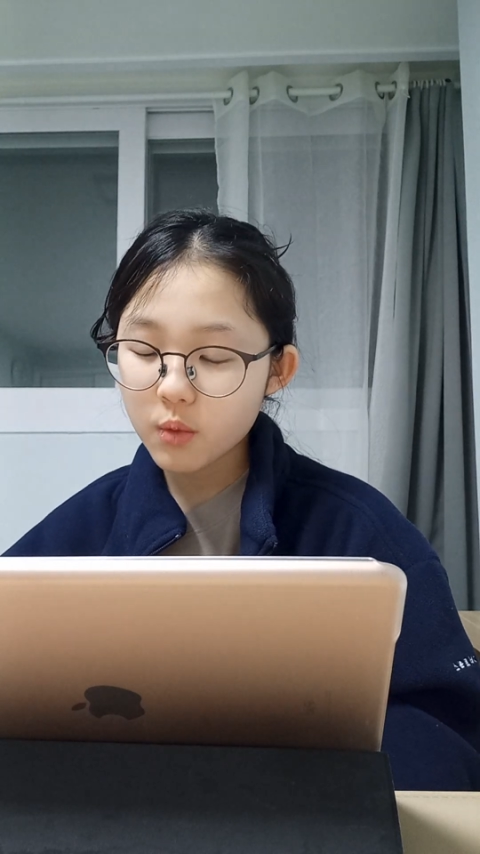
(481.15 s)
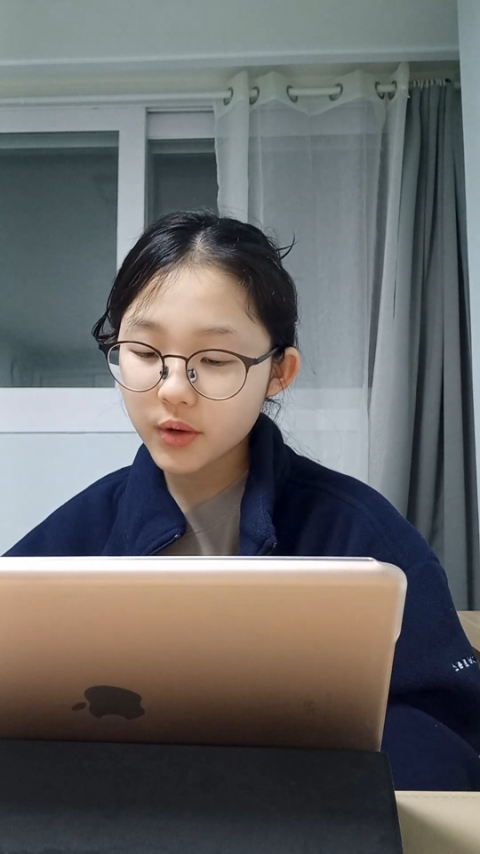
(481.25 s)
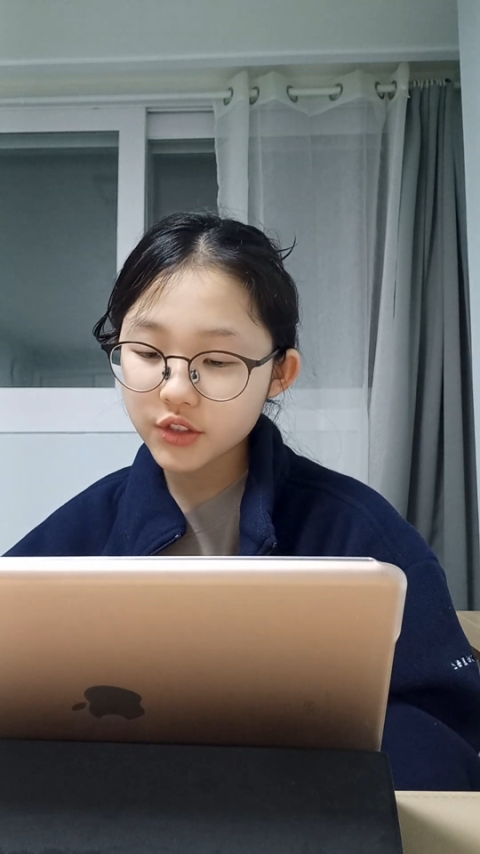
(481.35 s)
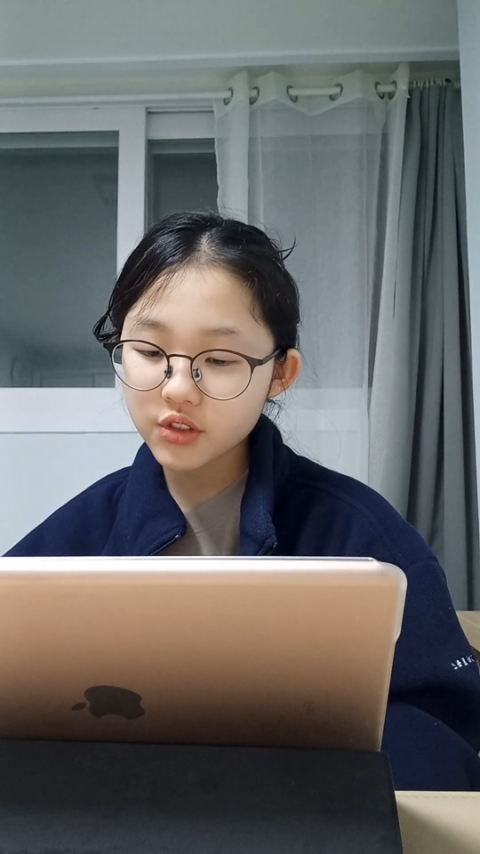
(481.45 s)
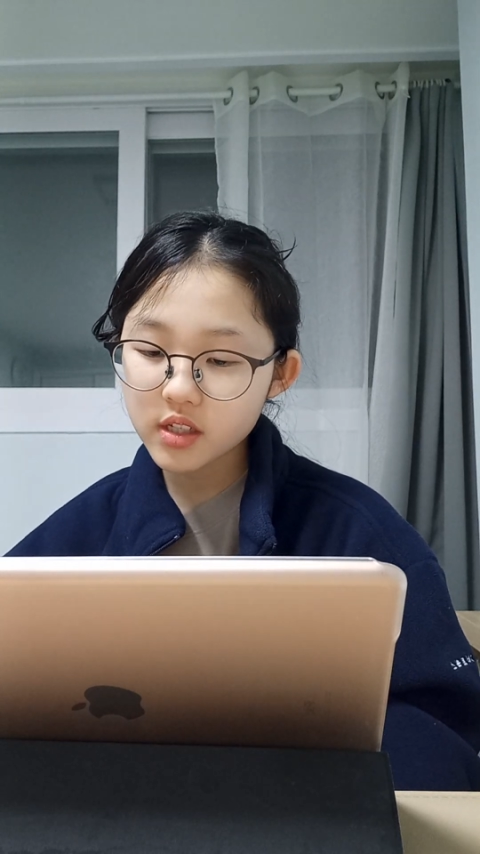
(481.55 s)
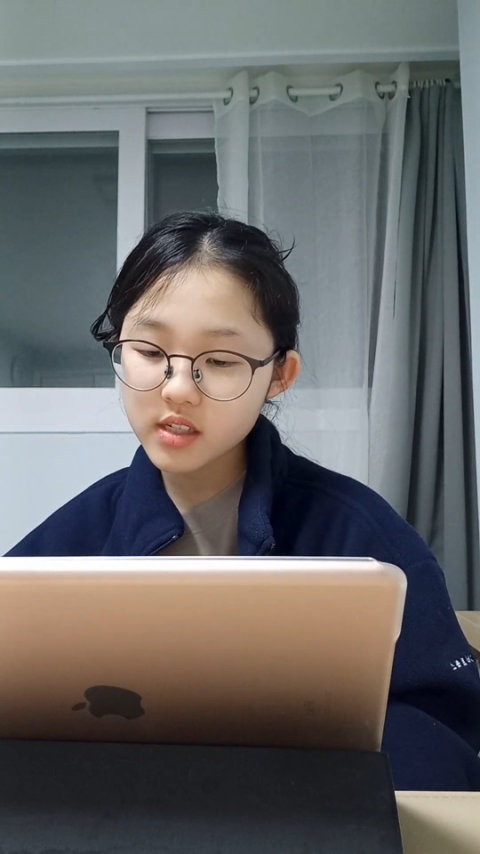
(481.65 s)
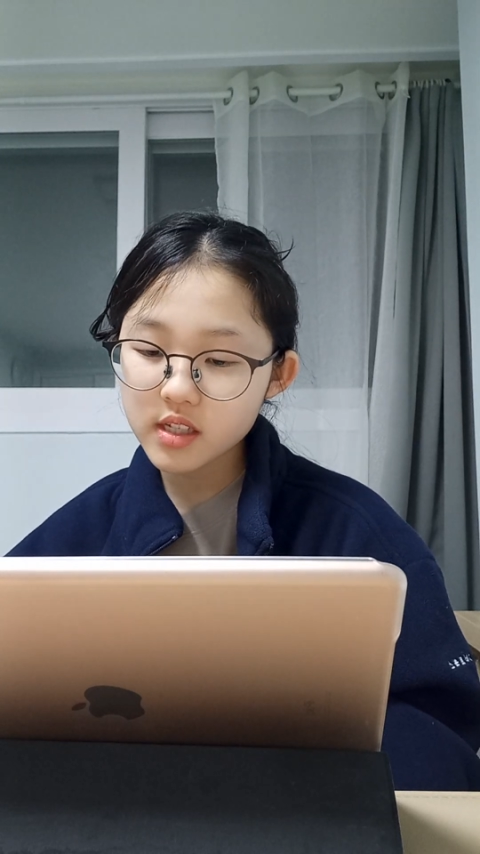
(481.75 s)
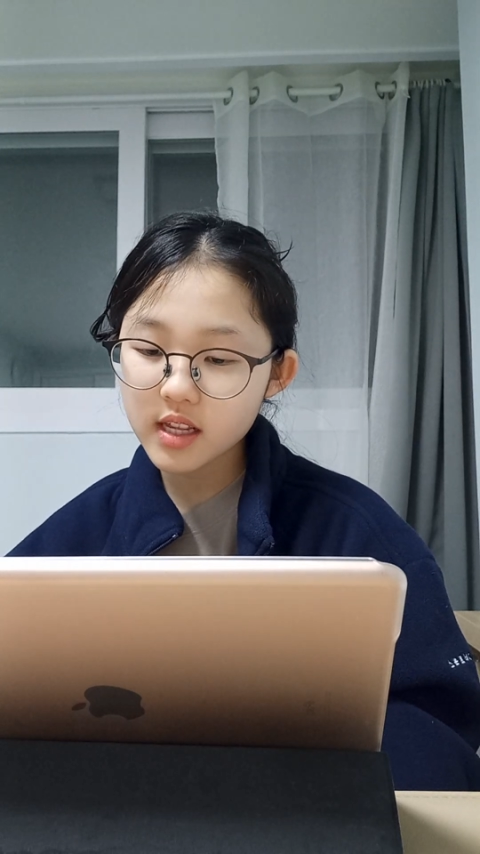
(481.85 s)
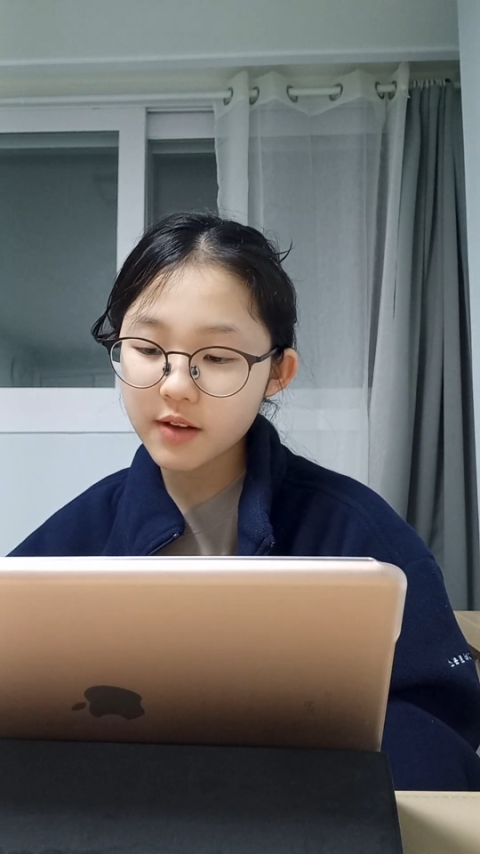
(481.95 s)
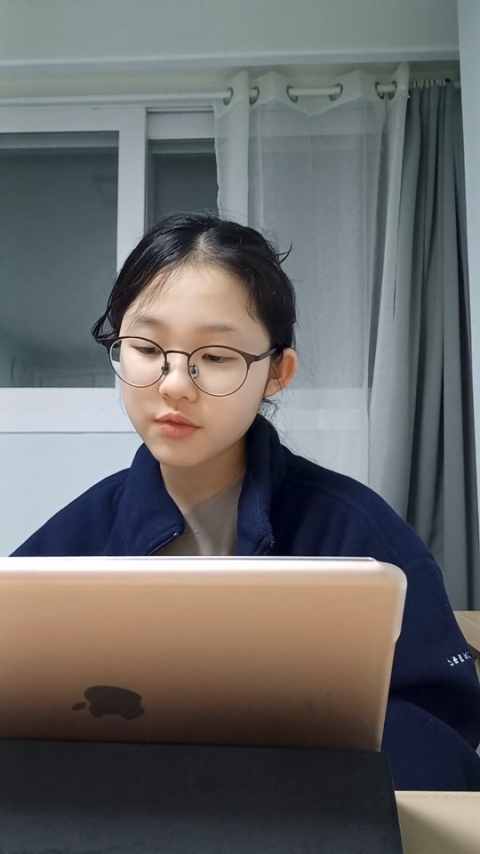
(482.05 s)

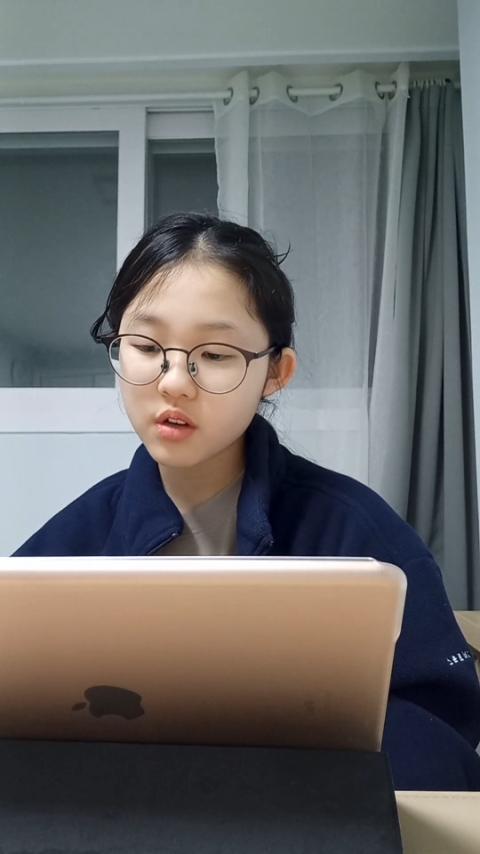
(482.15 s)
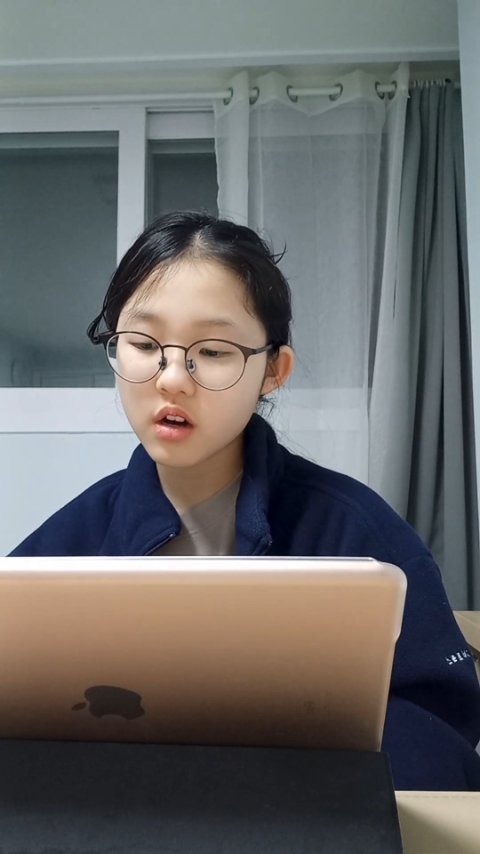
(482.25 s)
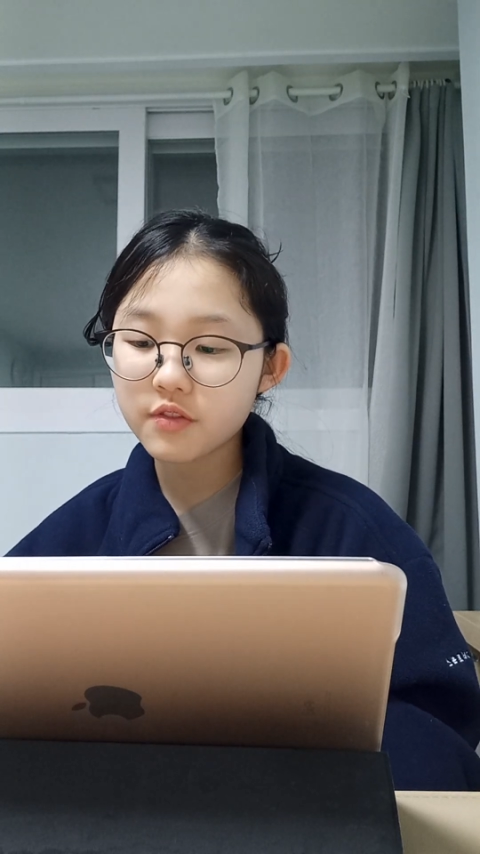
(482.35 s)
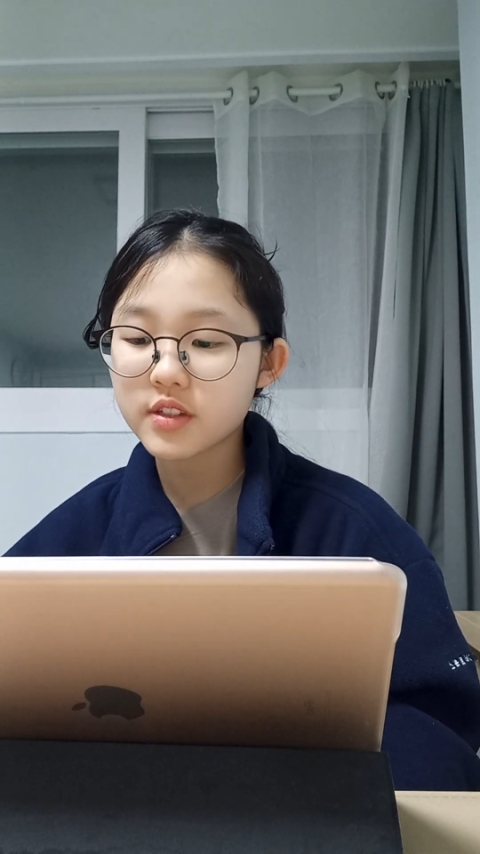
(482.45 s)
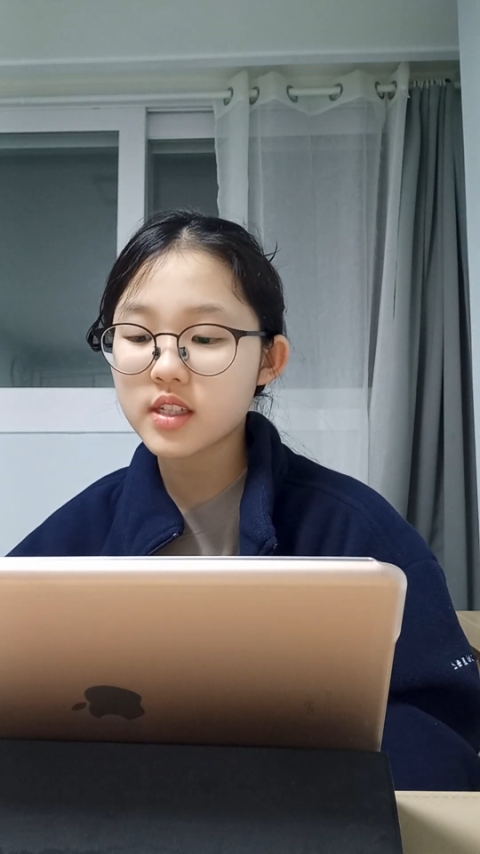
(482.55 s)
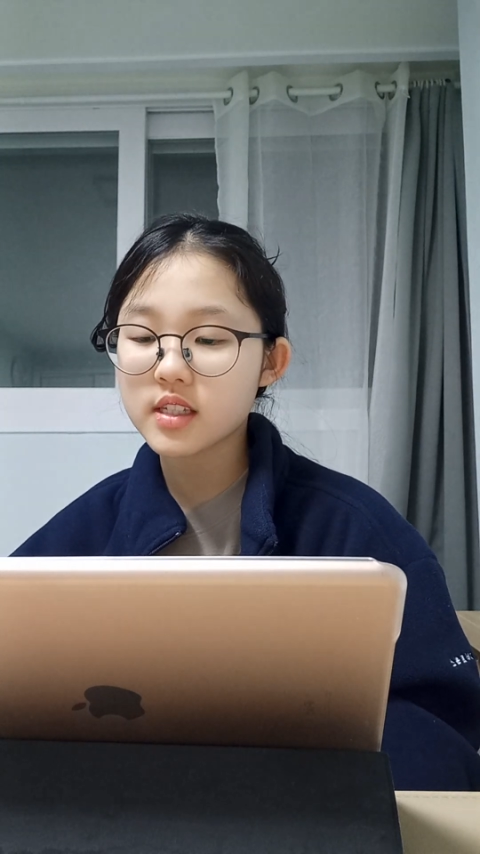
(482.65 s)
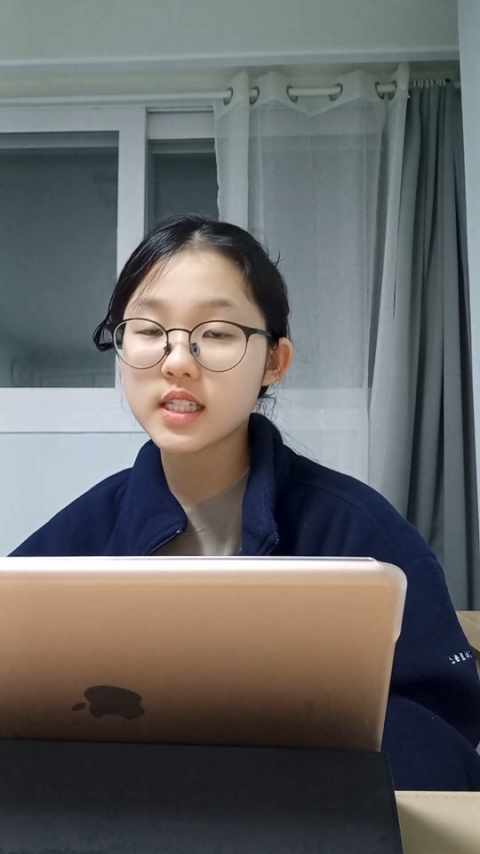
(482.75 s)
Washingtons left office in